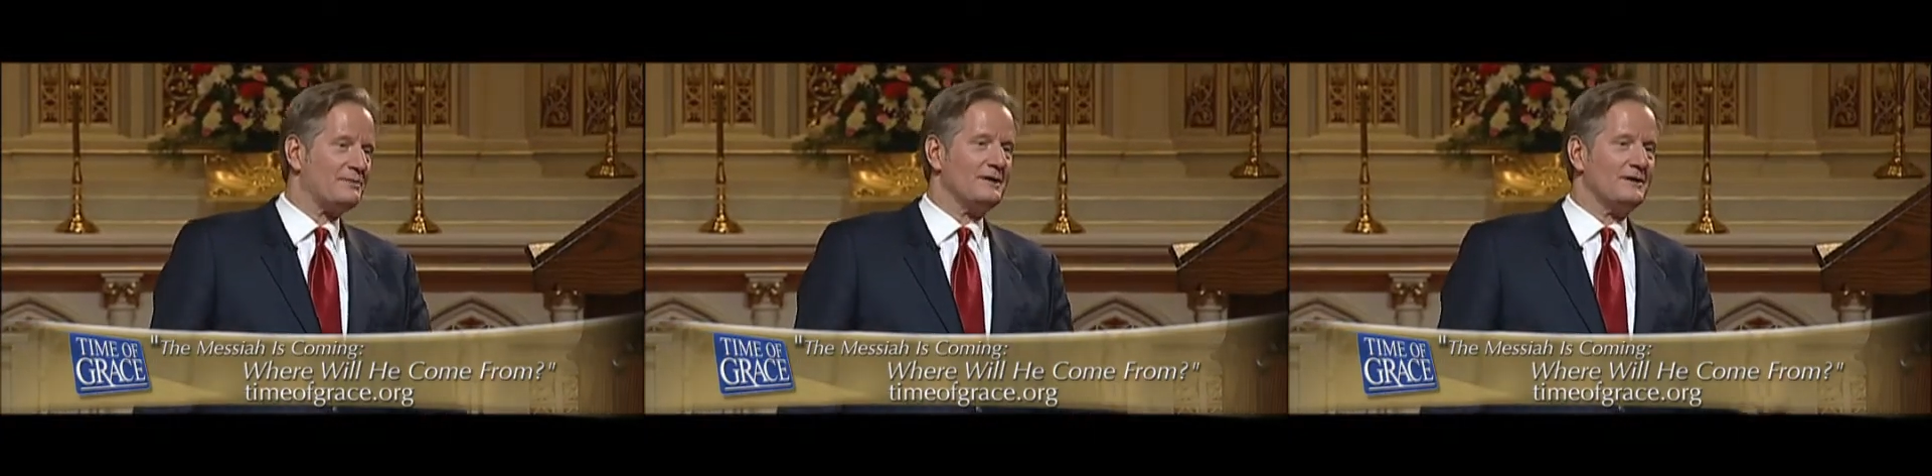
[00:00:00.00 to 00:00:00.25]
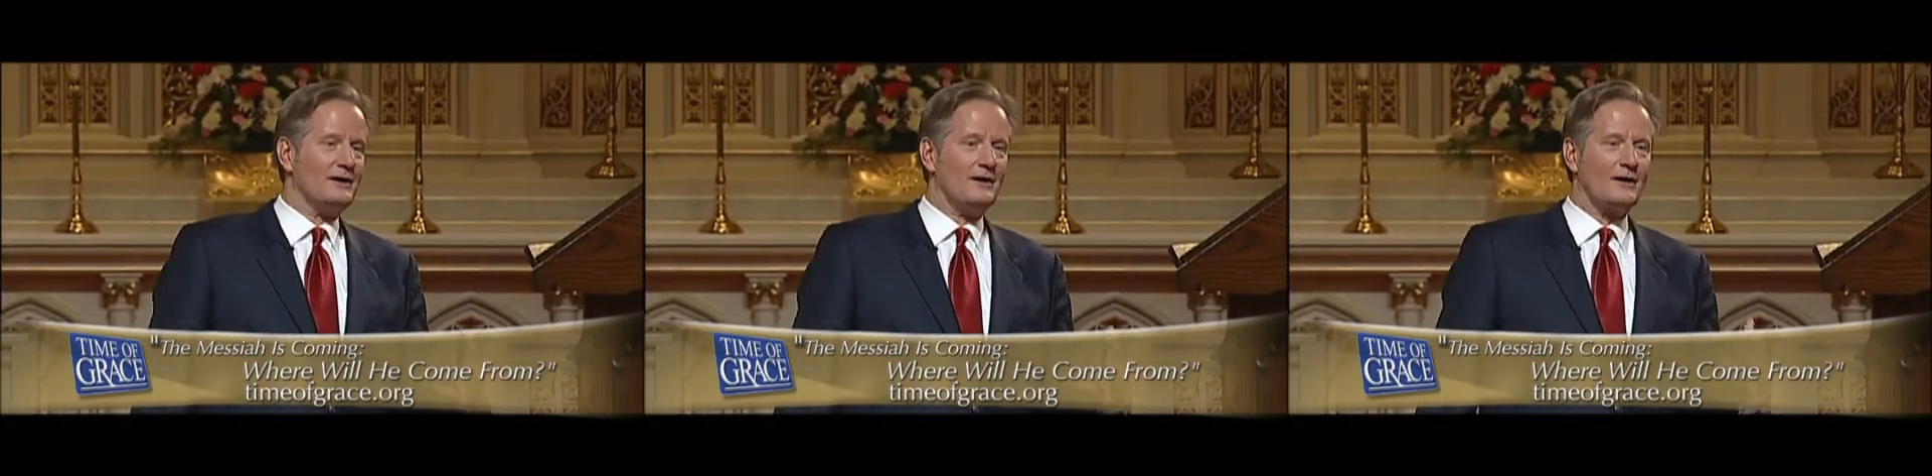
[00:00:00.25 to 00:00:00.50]

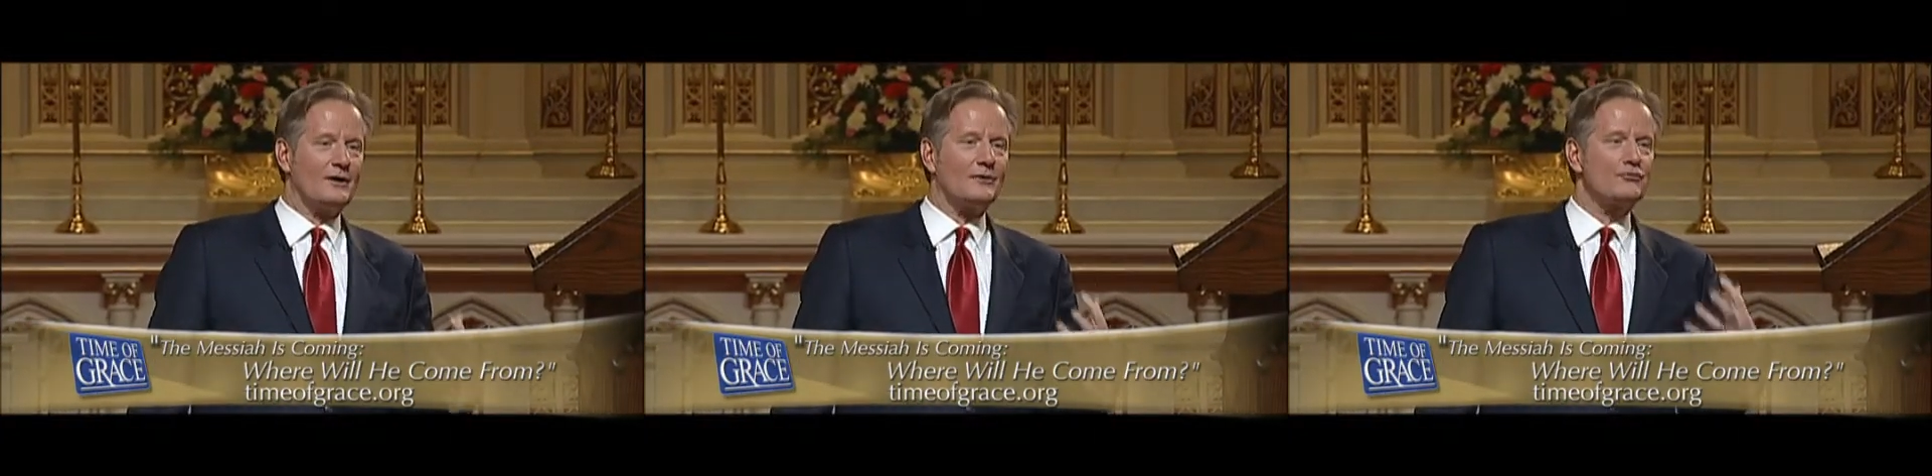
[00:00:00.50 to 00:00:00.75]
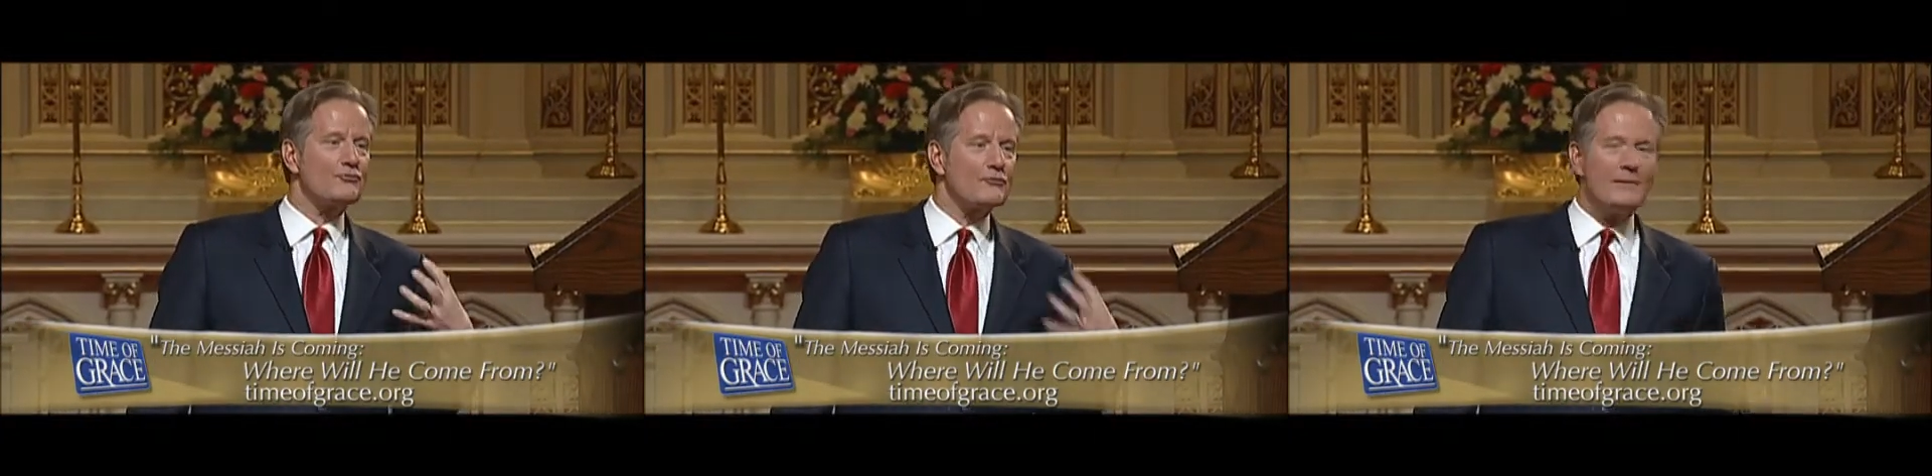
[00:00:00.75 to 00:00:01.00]
in the
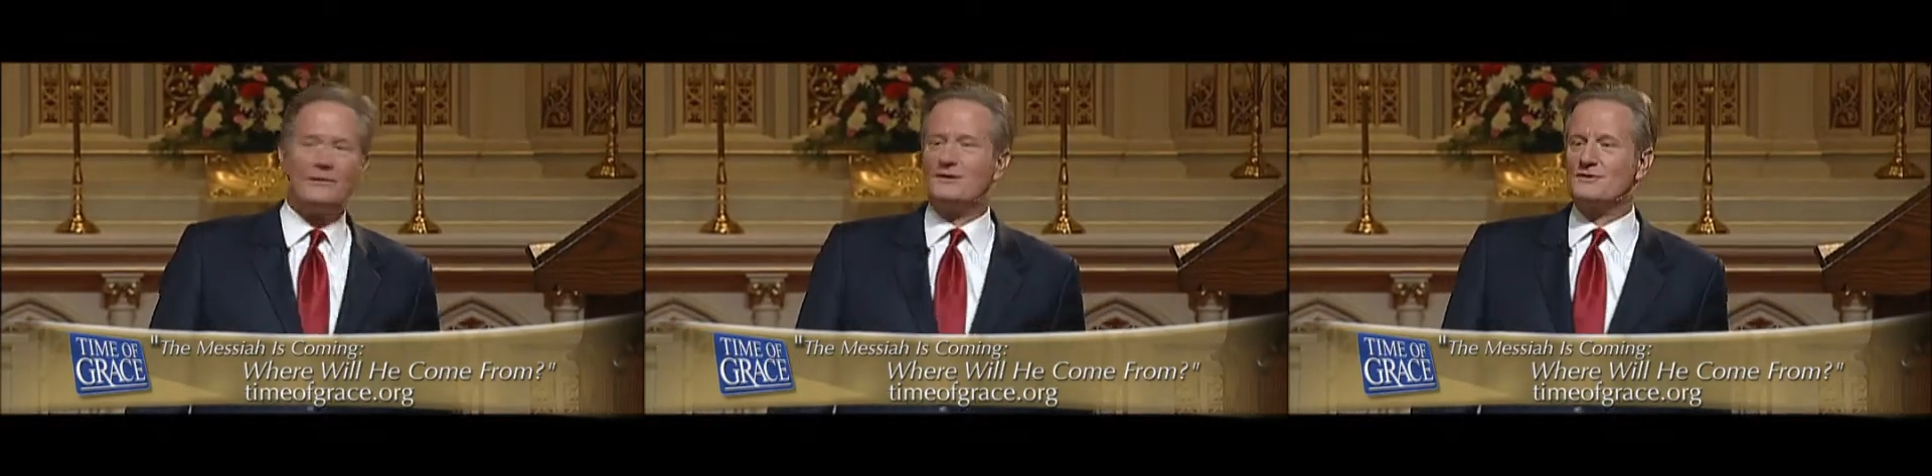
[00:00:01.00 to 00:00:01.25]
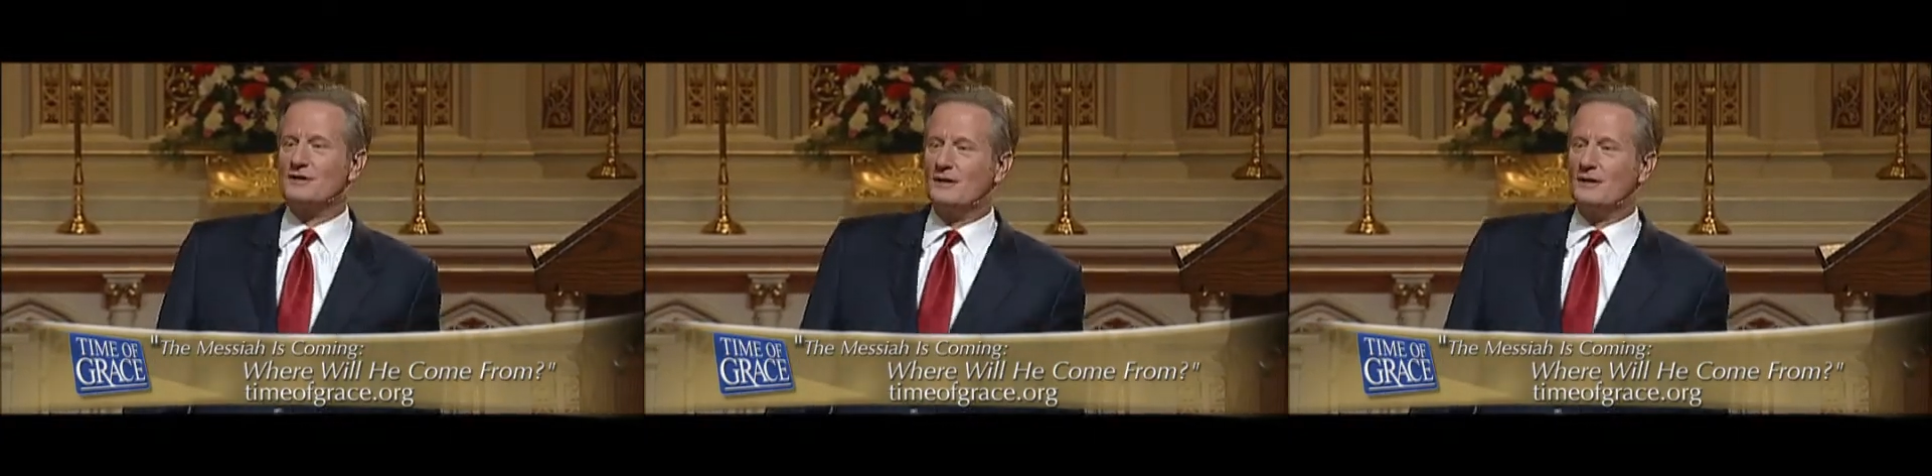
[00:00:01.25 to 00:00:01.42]
crummiest,